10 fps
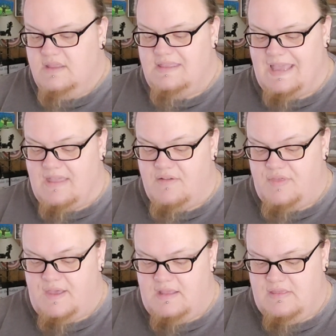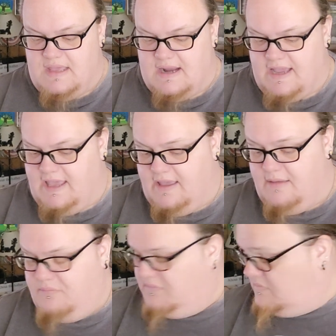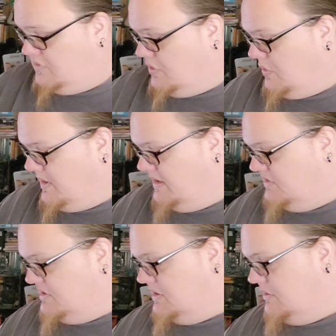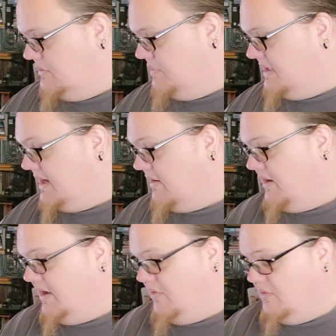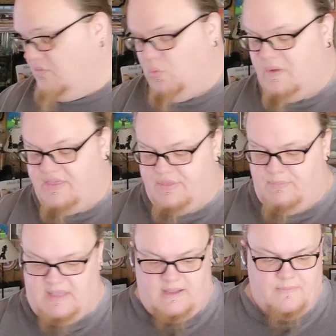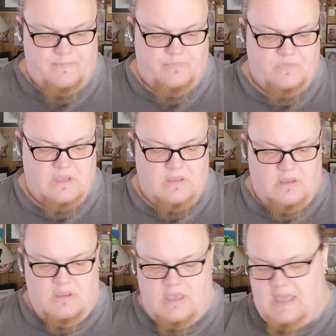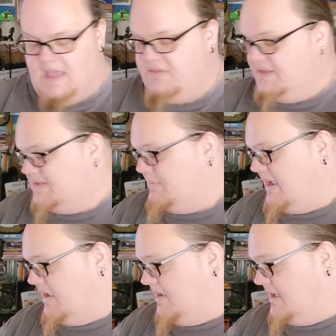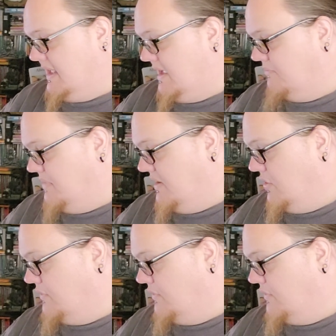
the other thing that I am going to be carrying with me, and this might again be